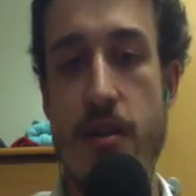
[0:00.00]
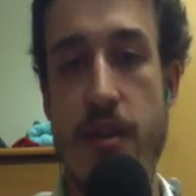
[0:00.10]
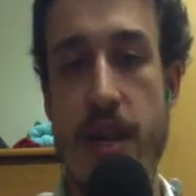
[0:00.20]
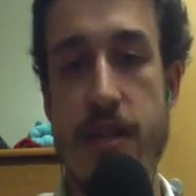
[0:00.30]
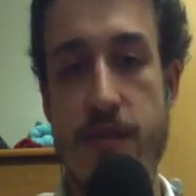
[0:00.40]

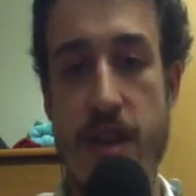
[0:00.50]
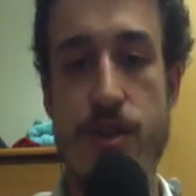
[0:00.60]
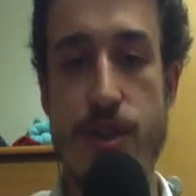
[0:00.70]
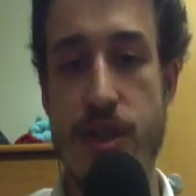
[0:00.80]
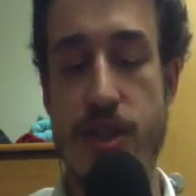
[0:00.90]
these
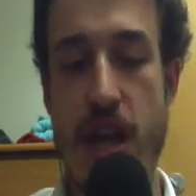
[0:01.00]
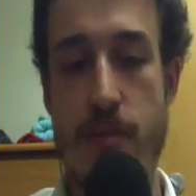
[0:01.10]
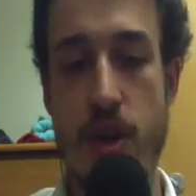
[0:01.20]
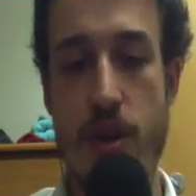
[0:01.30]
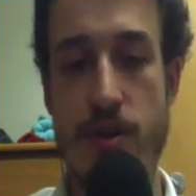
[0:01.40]
features in
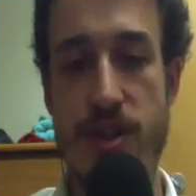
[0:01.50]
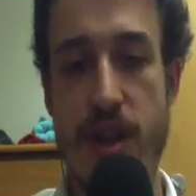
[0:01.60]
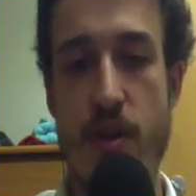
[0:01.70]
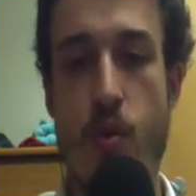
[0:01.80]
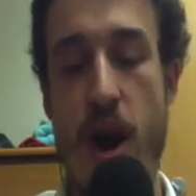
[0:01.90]
type Clojure
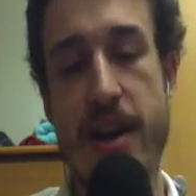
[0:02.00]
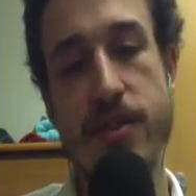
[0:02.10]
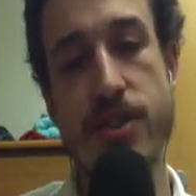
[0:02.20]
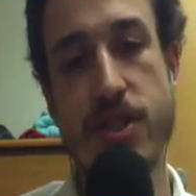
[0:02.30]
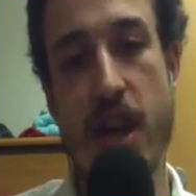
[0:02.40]
and why
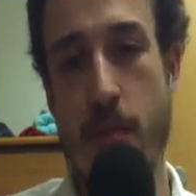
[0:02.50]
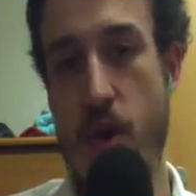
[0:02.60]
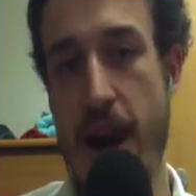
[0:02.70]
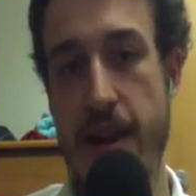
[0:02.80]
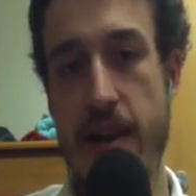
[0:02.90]
doesn't type
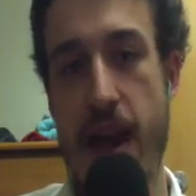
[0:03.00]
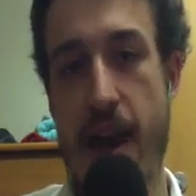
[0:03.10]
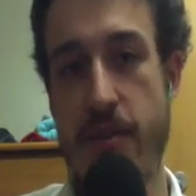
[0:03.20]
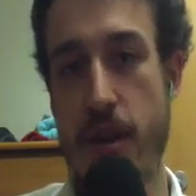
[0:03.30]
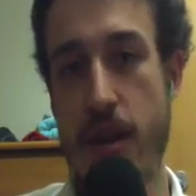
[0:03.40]
racket
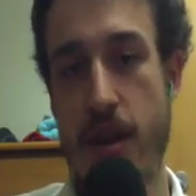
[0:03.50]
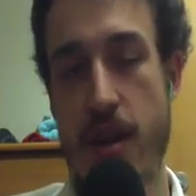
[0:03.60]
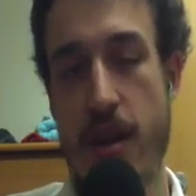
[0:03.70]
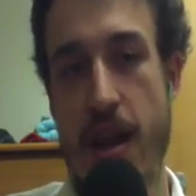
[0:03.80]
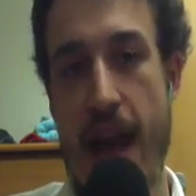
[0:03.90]
have it?
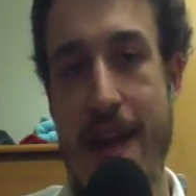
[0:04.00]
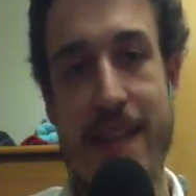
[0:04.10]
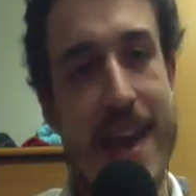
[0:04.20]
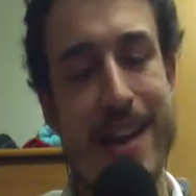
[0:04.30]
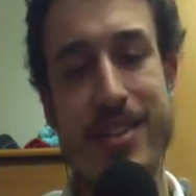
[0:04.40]
And
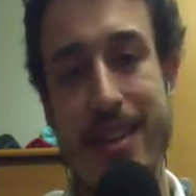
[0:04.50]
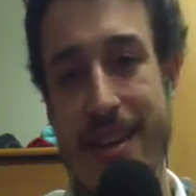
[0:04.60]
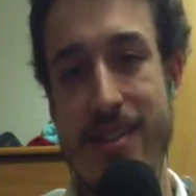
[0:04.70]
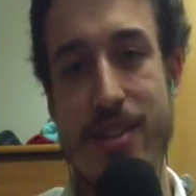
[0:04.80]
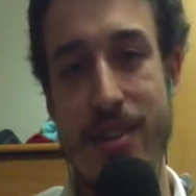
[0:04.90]
the answer
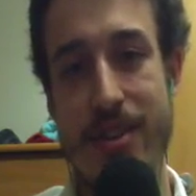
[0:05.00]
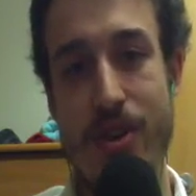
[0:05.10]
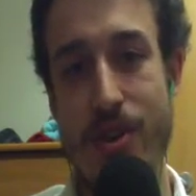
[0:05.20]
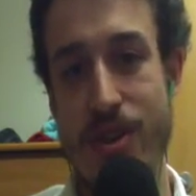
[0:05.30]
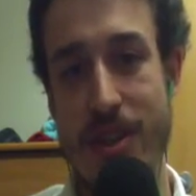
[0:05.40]
isn't
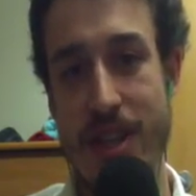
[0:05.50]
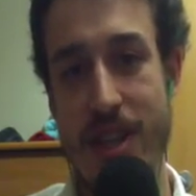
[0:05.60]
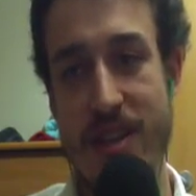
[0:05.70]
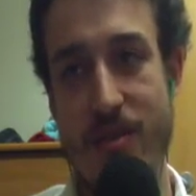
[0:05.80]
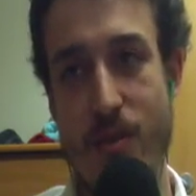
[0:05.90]

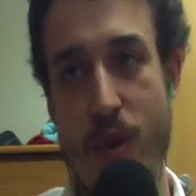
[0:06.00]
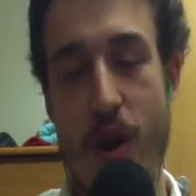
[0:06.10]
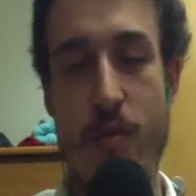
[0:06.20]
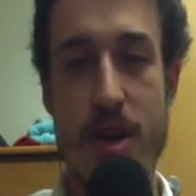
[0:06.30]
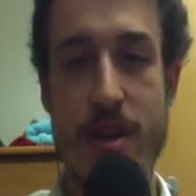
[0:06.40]
usually,
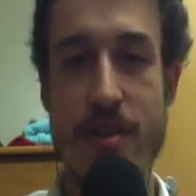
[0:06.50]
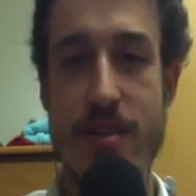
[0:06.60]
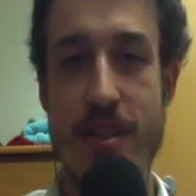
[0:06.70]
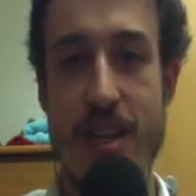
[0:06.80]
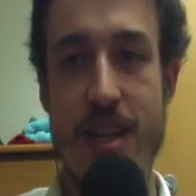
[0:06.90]
well,
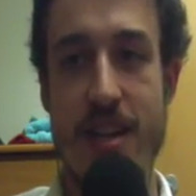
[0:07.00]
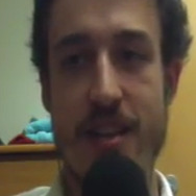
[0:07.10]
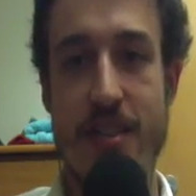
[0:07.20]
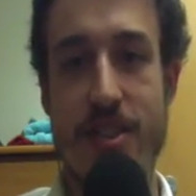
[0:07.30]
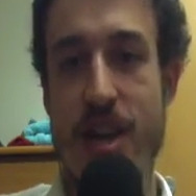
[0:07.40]
because
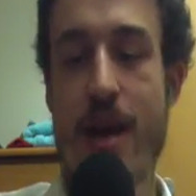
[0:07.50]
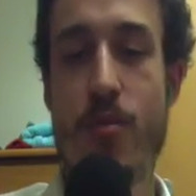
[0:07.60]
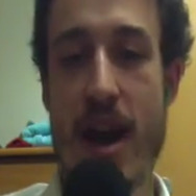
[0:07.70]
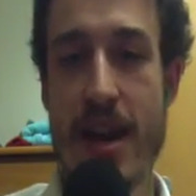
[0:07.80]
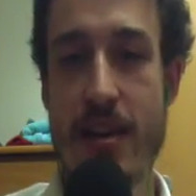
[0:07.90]
the type
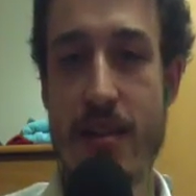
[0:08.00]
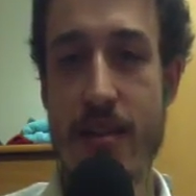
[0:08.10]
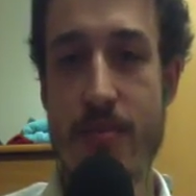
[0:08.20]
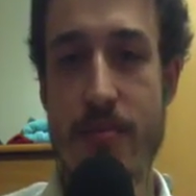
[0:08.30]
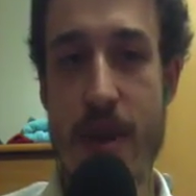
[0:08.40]
racket
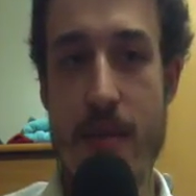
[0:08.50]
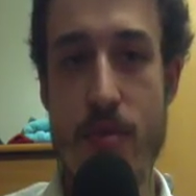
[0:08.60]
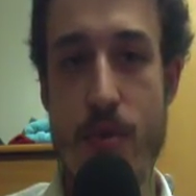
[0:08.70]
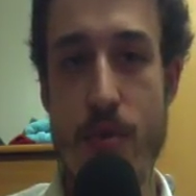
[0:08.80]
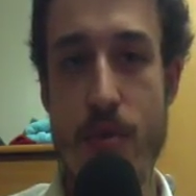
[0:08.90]

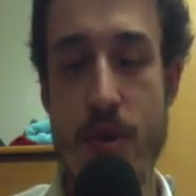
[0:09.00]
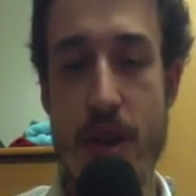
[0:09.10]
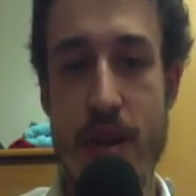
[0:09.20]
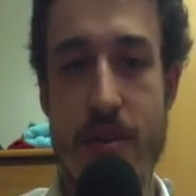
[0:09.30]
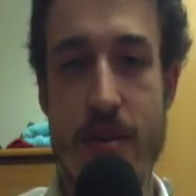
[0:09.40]
people
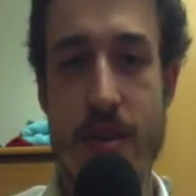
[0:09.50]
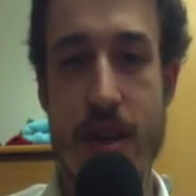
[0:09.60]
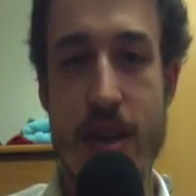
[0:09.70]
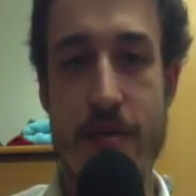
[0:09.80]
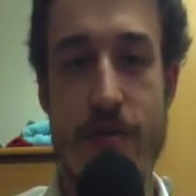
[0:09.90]
are
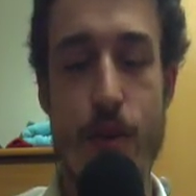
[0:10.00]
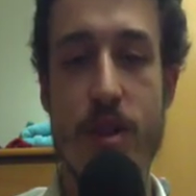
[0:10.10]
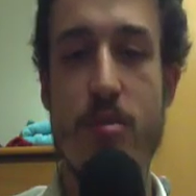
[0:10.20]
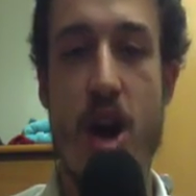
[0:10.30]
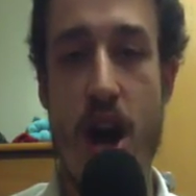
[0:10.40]
uh,
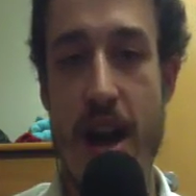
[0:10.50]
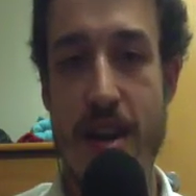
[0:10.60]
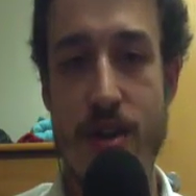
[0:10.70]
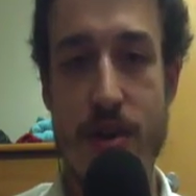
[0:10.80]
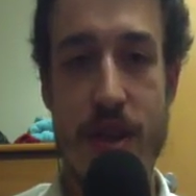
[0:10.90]
falling
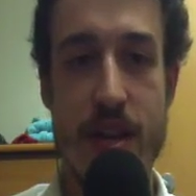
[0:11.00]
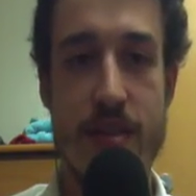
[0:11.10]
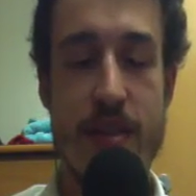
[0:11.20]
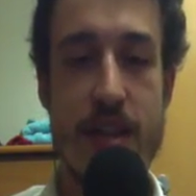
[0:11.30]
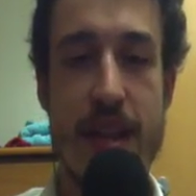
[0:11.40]
behind or they're,
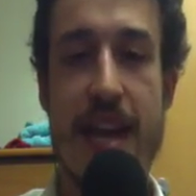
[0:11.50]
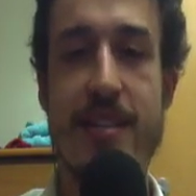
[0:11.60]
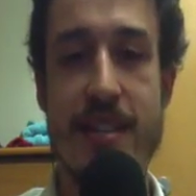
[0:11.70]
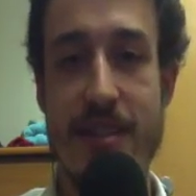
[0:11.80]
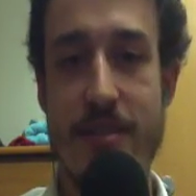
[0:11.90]
they're
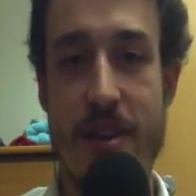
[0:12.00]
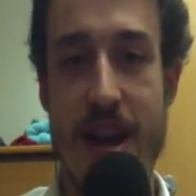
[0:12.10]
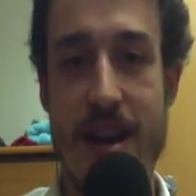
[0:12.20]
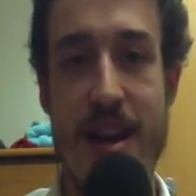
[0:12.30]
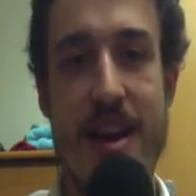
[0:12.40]
lazy,
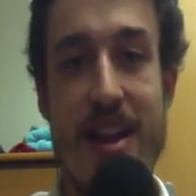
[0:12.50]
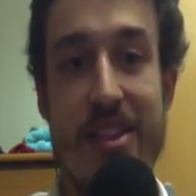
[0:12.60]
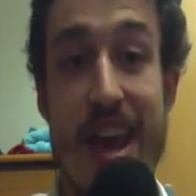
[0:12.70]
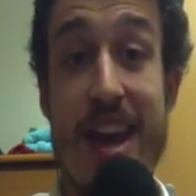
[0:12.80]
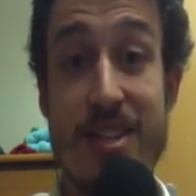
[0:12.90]
right?
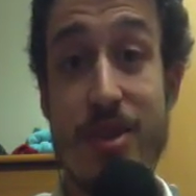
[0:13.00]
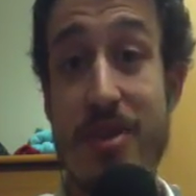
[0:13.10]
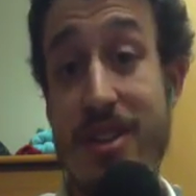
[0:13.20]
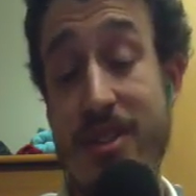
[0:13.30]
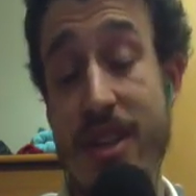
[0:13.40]
The answer
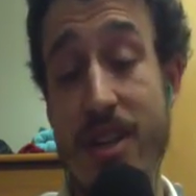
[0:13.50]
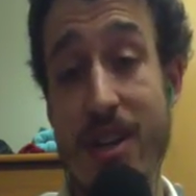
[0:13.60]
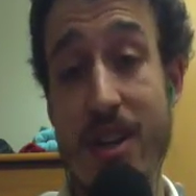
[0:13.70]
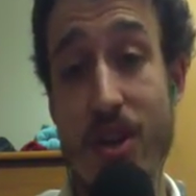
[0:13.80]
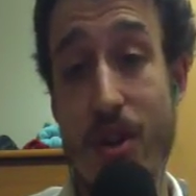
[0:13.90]
is that
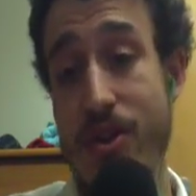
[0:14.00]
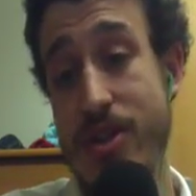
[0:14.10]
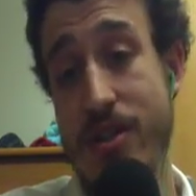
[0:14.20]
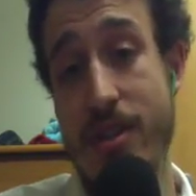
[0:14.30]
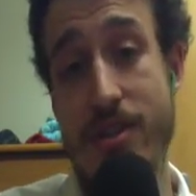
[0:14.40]

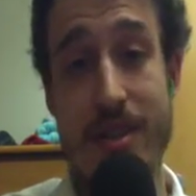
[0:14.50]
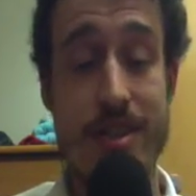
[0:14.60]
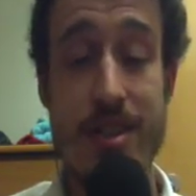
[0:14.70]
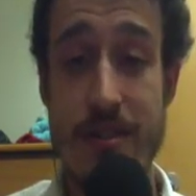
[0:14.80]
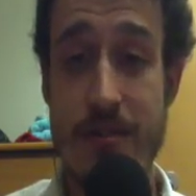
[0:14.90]
Clojure is, is
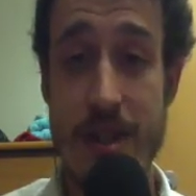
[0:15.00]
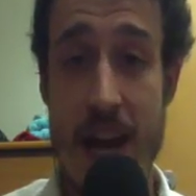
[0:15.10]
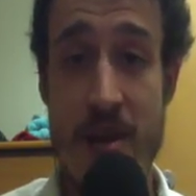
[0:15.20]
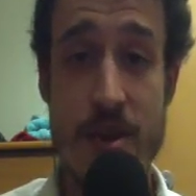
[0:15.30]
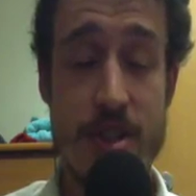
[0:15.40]
a different
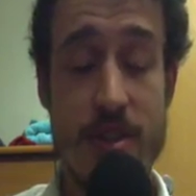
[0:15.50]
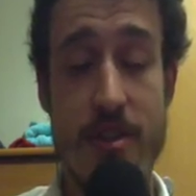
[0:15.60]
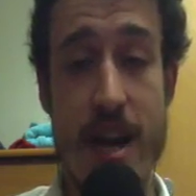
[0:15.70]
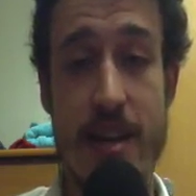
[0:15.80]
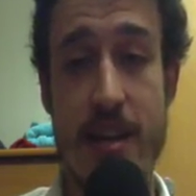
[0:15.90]
language,
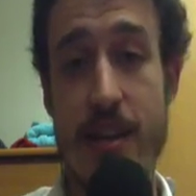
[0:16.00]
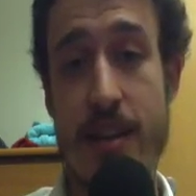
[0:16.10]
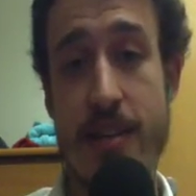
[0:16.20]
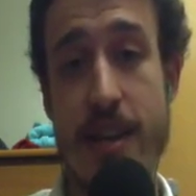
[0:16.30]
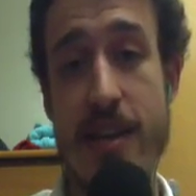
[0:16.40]
right? It,
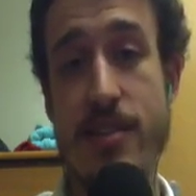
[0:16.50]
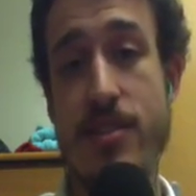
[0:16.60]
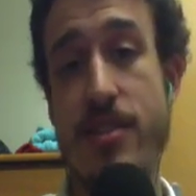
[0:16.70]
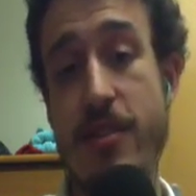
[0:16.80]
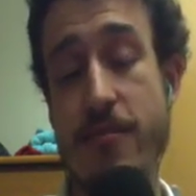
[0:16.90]
it needs
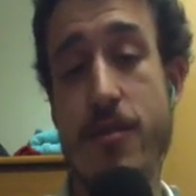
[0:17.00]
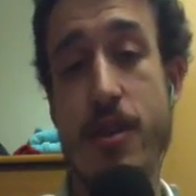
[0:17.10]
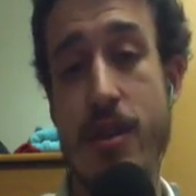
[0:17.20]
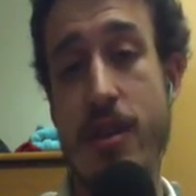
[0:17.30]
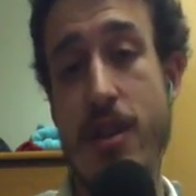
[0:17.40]

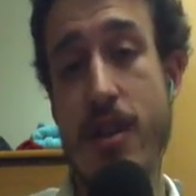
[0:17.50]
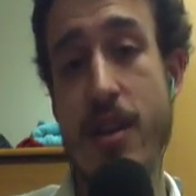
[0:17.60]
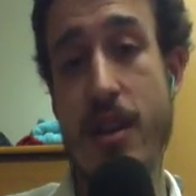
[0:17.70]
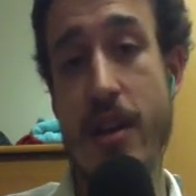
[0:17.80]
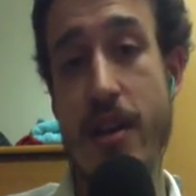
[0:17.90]
different,
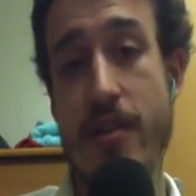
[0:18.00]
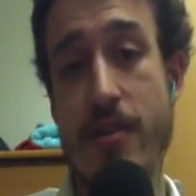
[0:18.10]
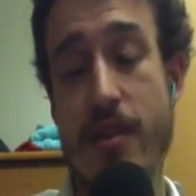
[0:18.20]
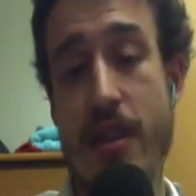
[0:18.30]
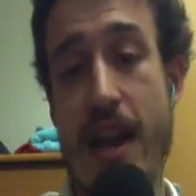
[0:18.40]
uh,
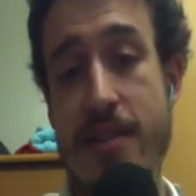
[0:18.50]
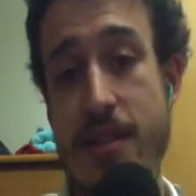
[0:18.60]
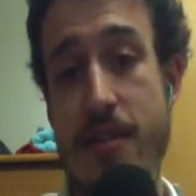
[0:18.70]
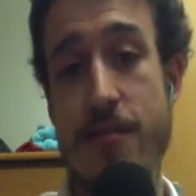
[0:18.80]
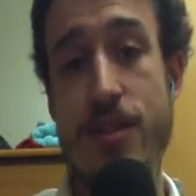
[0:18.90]
it has a
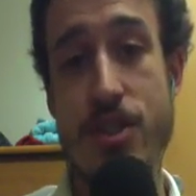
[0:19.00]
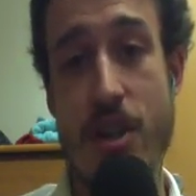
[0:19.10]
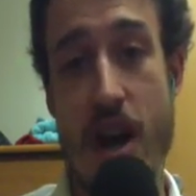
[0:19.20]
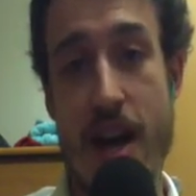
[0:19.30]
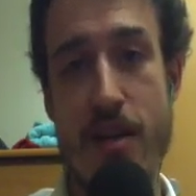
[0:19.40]
different
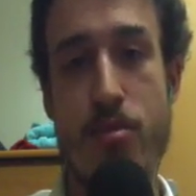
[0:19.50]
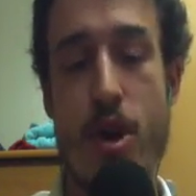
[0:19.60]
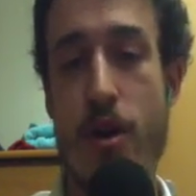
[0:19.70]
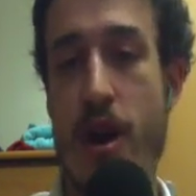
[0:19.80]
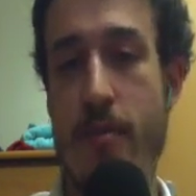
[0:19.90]
style.
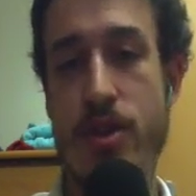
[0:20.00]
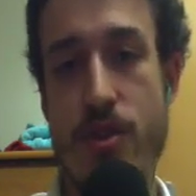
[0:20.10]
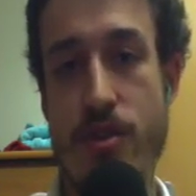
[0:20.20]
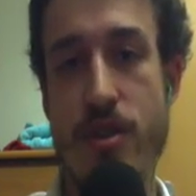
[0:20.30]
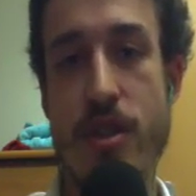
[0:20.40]
Programmers
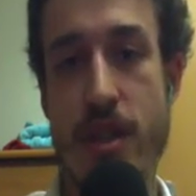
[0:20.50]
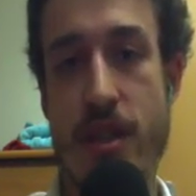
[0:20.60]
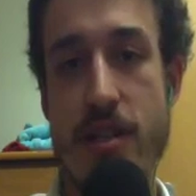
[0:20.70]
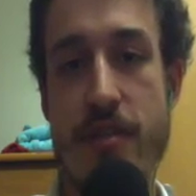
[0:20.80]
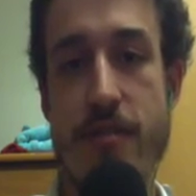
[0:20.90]
use it in
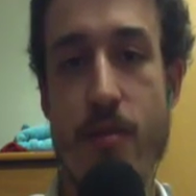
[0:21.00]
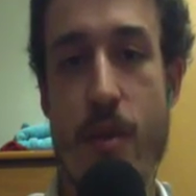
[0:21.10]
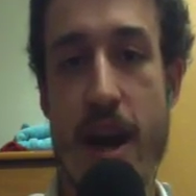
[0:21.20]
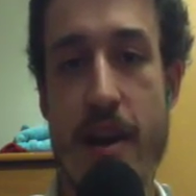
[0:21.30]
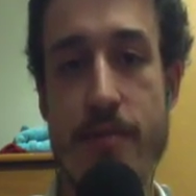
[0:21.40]
a different
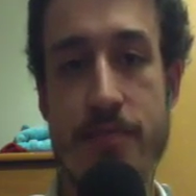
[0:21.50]
way.